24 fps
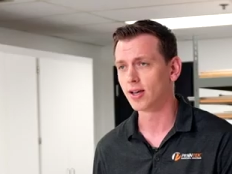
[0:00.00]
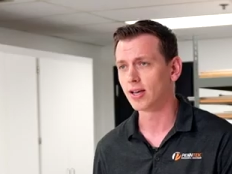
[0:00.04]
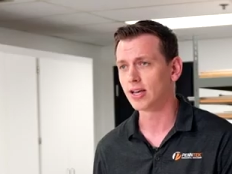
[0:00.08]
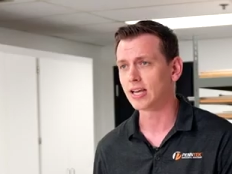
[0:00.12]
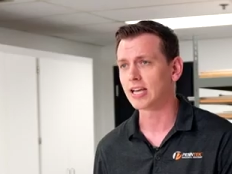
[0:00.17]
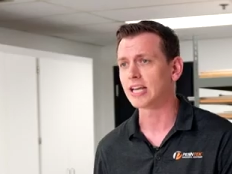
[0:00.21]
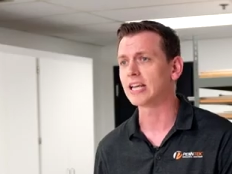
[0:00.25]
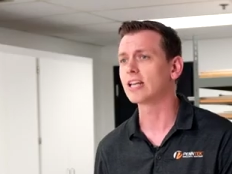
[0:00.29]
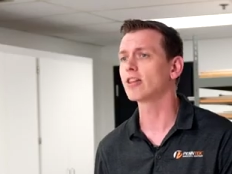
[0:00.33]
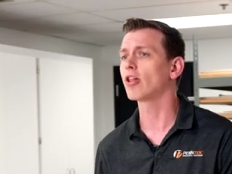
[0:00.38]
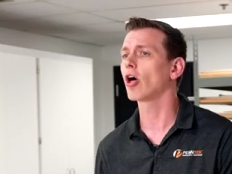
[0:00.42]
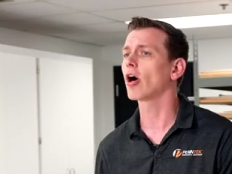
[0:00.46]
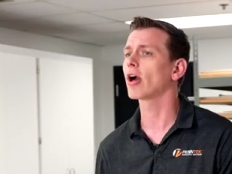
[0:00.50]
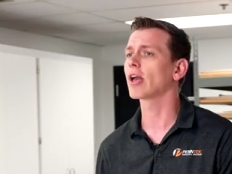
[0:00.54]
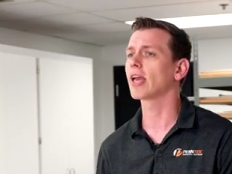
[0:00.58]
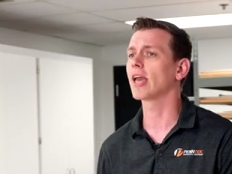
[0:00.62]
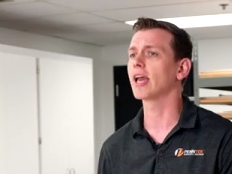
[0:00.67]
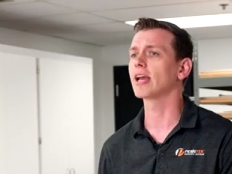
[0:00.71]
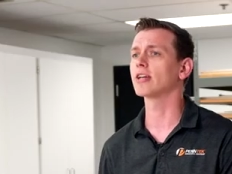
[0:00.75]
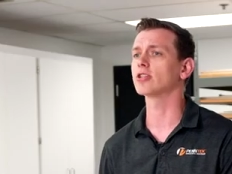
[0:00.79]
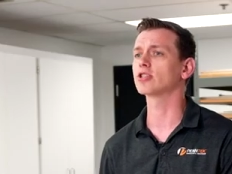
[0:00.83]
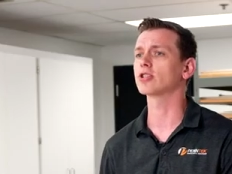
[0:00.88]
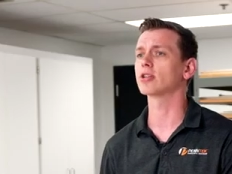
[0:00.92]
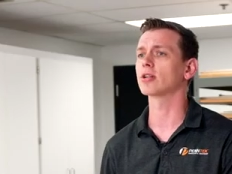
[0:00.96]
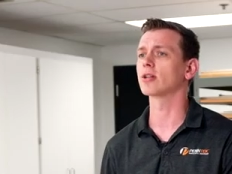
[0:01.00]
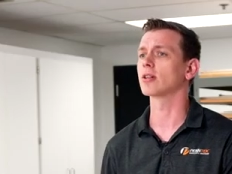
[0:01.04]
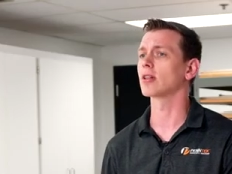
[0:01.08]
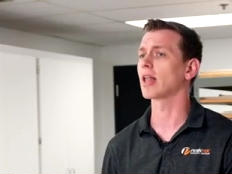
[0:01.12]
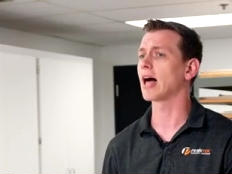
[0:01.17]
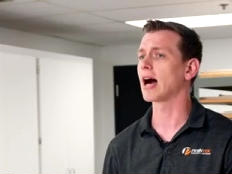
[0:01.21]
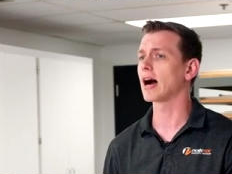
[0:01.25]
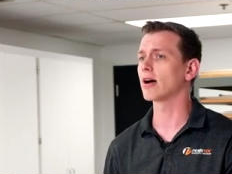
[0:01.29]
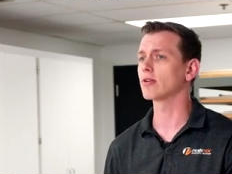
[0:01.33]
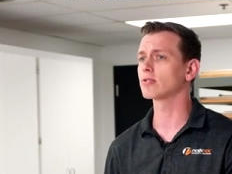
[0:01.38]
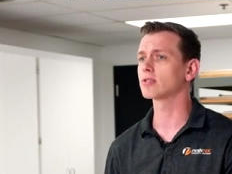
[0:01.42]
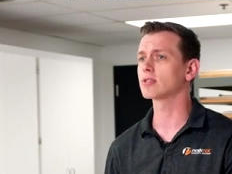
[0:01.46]
Elongation
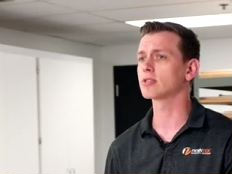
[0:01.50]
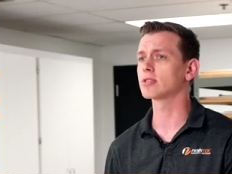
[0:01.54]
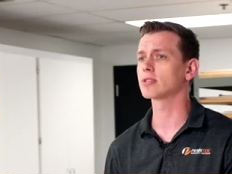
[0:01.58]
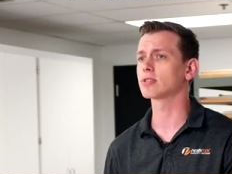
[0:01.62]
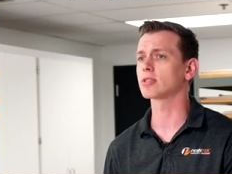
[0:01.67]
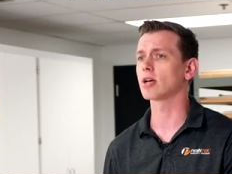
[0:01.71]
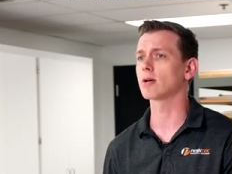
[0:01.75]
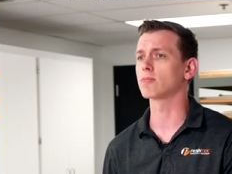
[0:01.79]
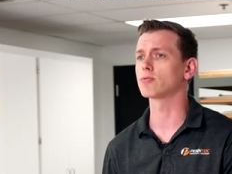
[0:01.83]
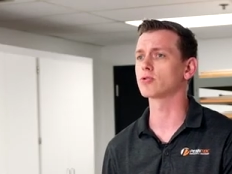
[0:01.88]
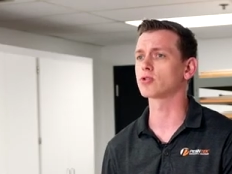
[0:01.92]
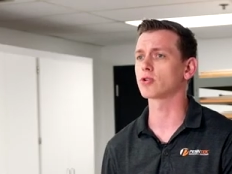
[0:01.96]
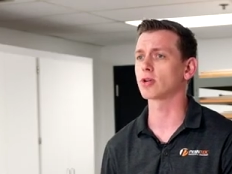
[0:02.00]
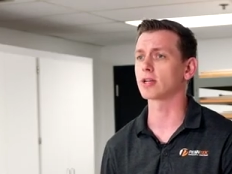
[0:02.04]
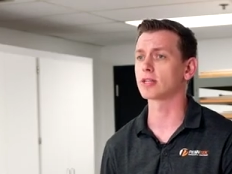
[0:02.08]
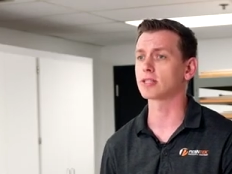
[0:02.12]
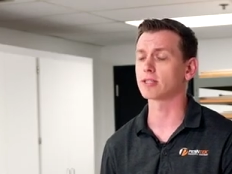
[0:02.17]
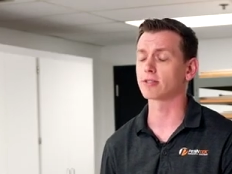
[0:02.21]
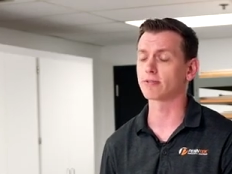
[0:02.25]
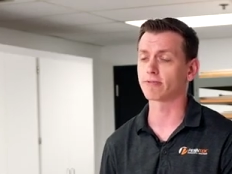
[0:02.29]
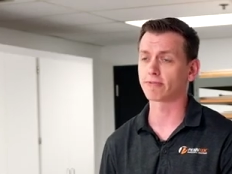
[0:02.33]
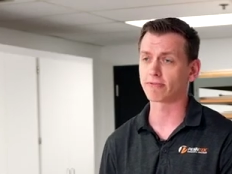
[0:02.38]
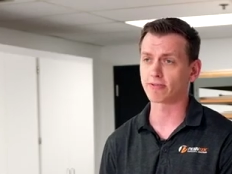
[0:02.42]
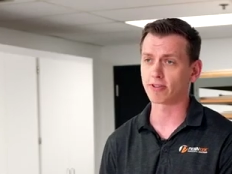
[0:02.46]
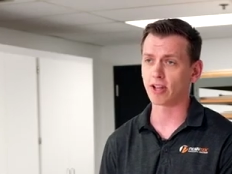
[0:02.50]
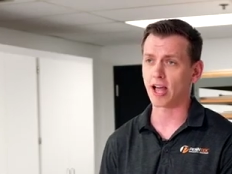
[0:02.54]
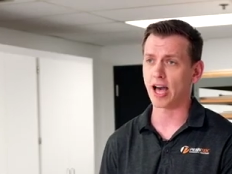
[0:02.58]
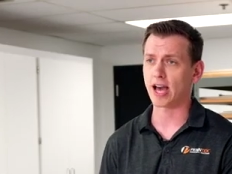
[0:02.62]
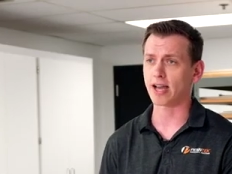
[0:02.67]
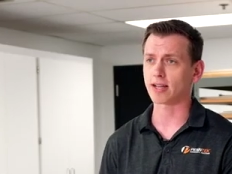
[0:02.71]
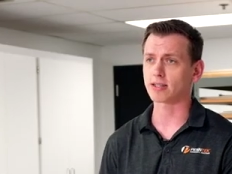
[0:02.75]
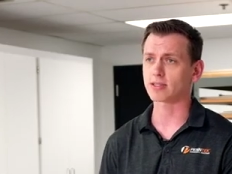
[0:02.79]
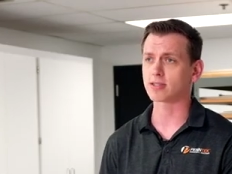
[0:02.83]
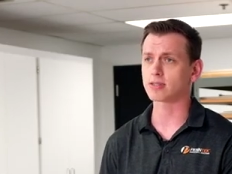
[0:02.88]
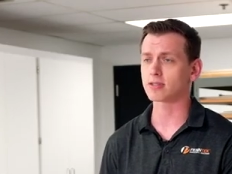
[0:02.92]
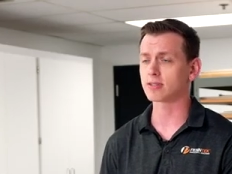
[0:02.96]
allows the substrate to
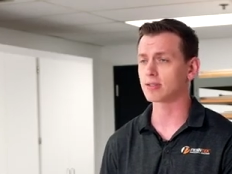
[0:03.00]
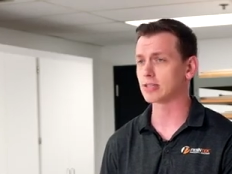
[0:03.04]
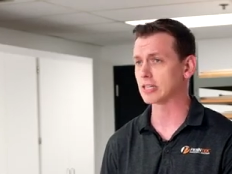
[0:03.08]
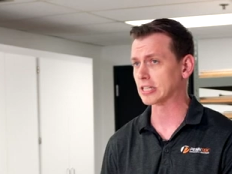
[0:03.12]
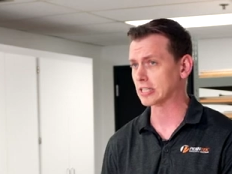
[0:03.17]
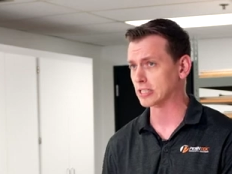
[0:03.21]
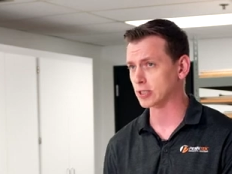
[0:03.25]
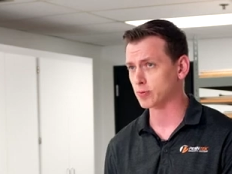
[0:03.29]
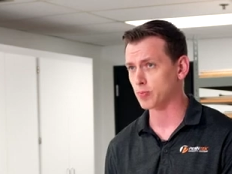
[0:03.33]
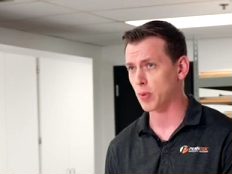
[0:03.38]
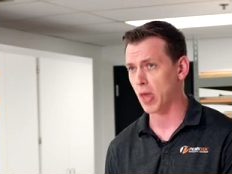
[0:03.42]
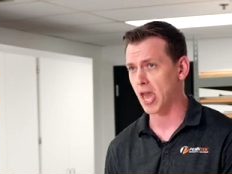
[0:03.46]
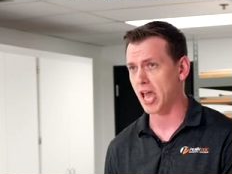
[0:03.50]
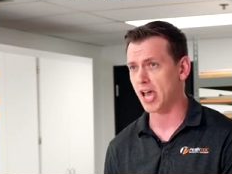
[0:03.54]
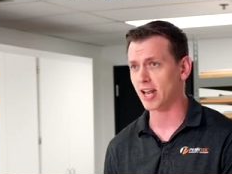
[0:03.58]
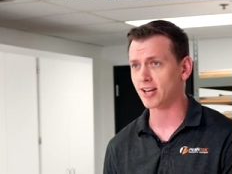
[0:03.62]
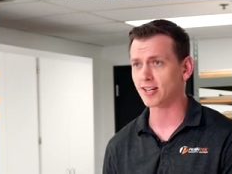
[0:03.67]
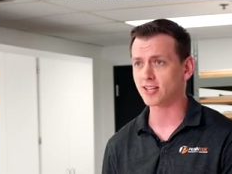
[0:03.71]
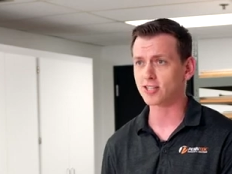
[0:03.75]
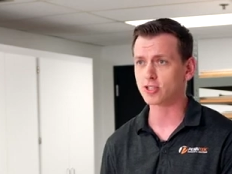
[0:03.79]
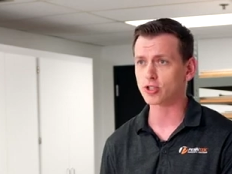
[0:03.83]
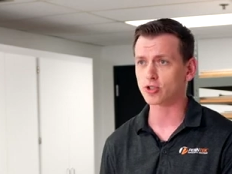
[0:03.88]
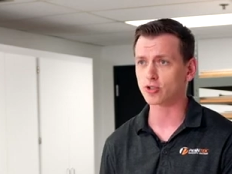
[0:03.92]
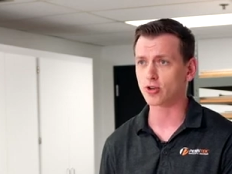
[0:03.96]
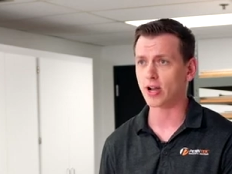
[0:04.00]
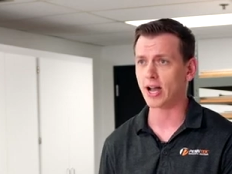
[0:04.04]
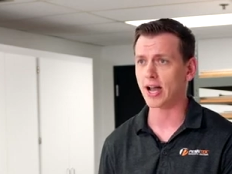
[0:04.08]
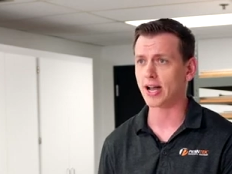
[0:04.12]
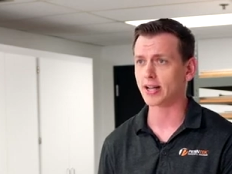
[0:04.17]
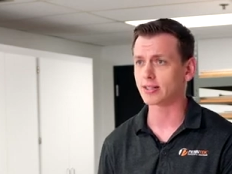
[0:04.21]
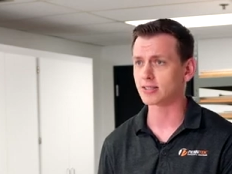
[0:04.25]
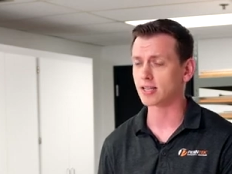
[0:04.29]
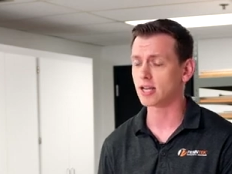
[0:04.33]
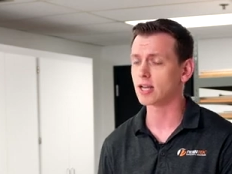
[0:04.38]
flex, expand, contract,